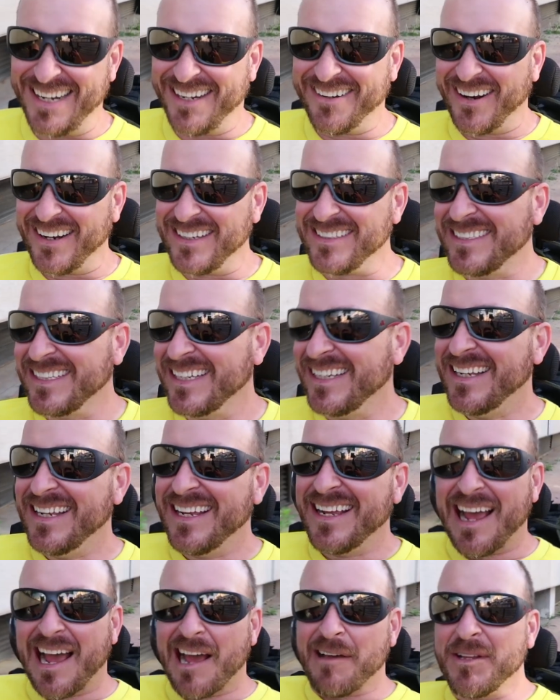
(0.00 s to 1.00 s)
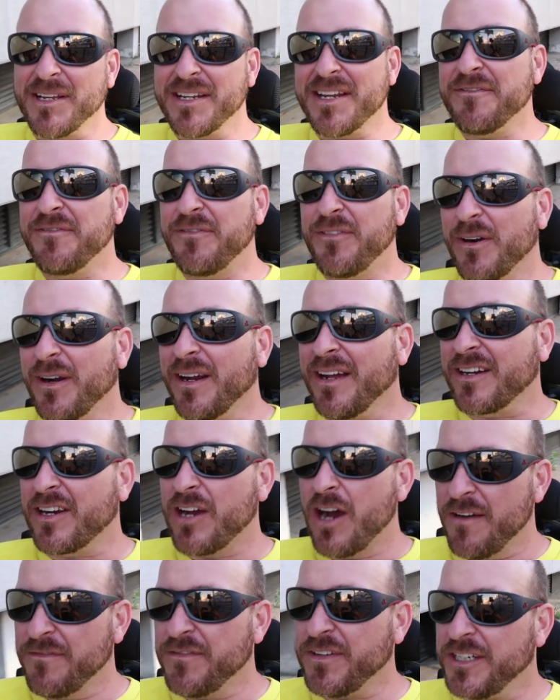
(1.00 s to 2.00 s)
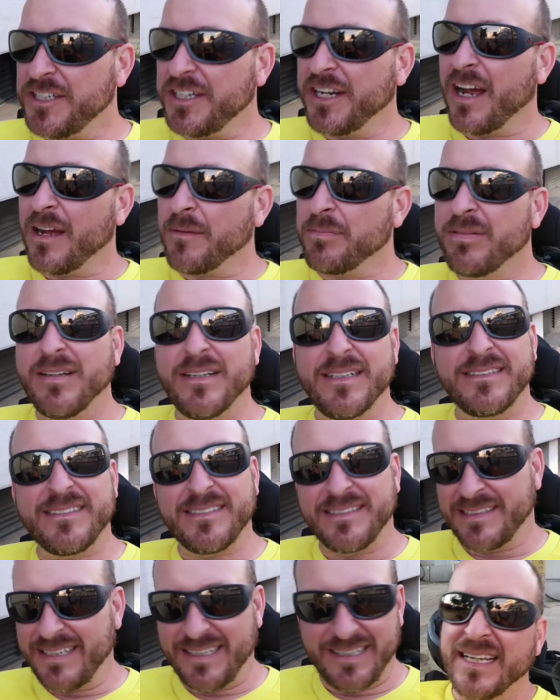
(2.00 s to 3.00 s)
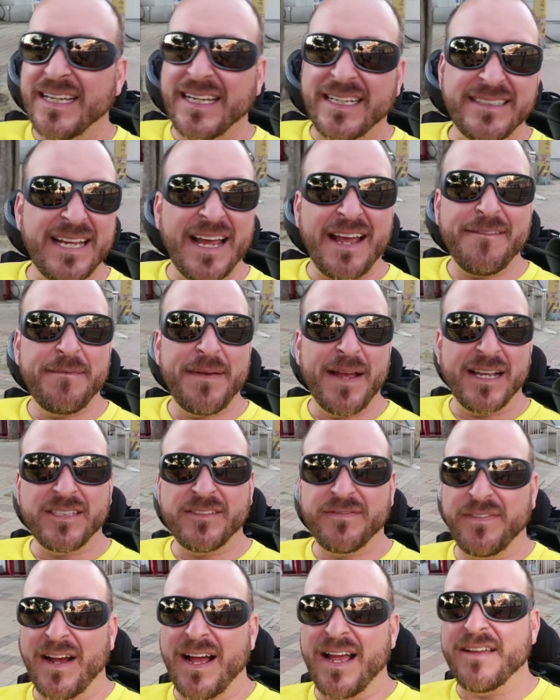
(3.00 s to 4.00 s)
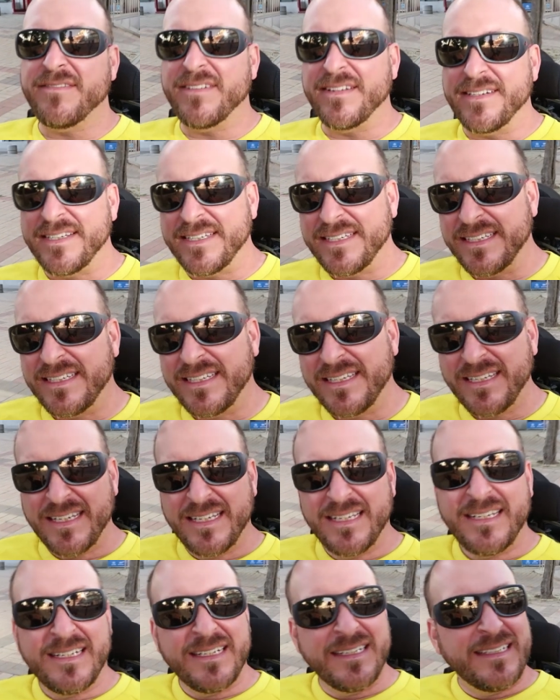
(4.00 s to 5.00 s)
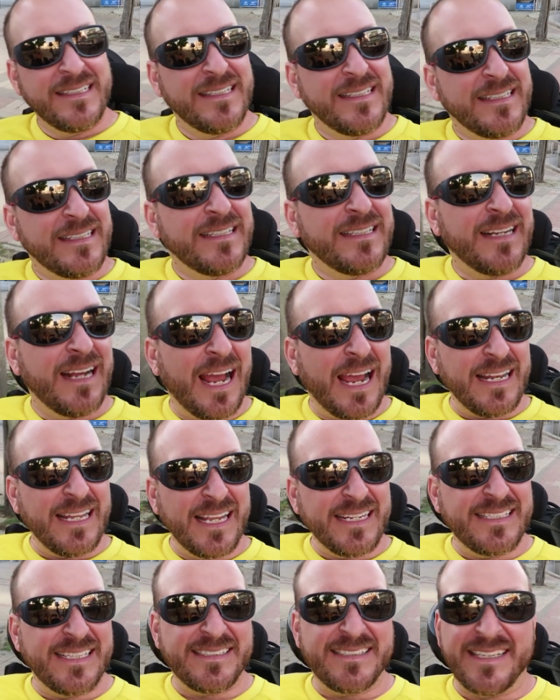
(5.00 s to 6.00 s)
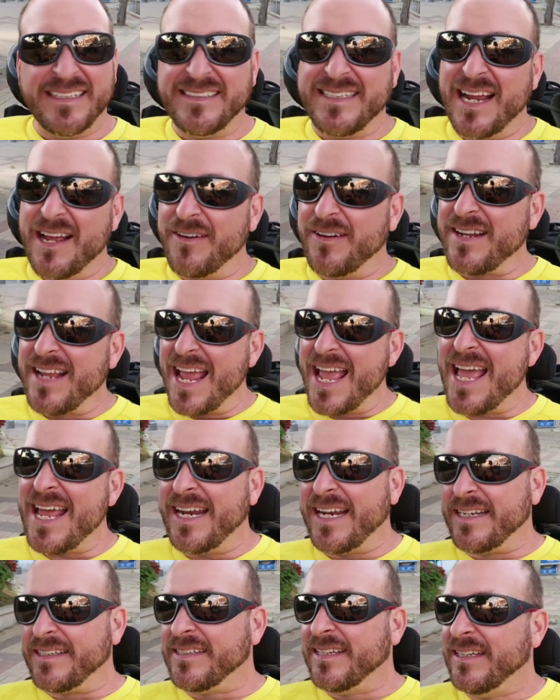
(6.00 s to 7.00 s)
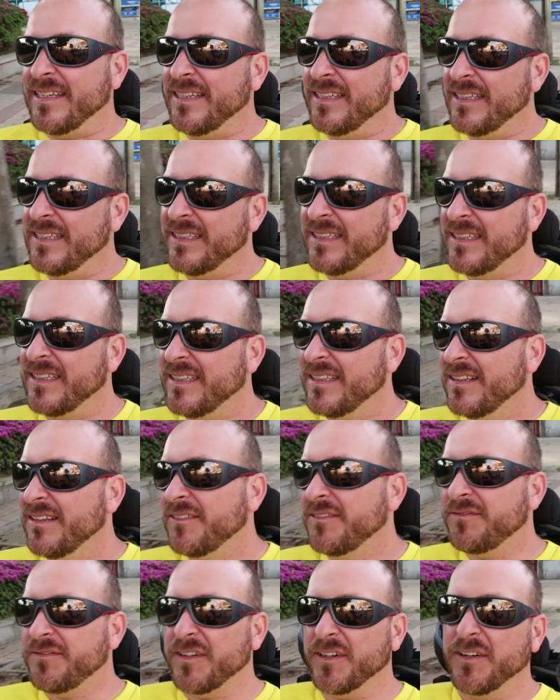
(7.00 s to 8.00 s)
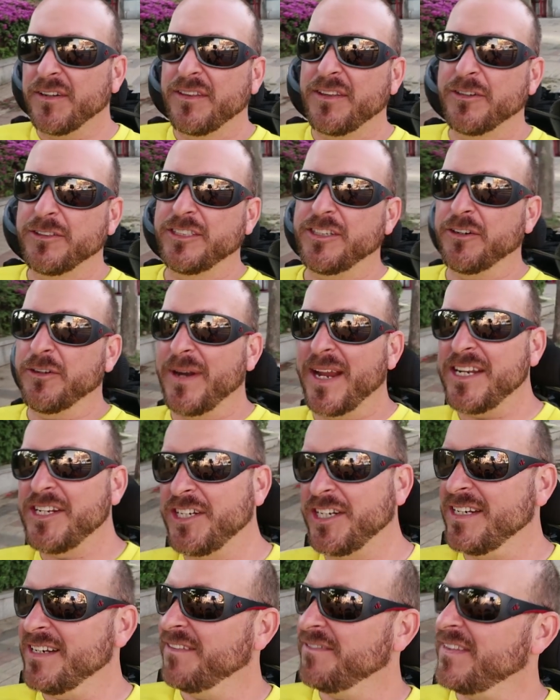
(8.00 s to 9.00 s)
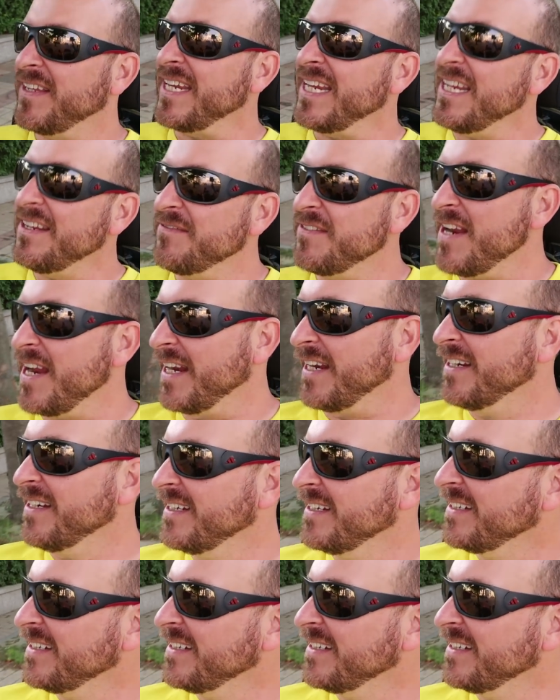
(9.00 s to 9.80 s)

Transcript: Anyways, I'm looking for a coffee shop. It's, it's half past five and I'd like to sit down and edit for the duration of the evening.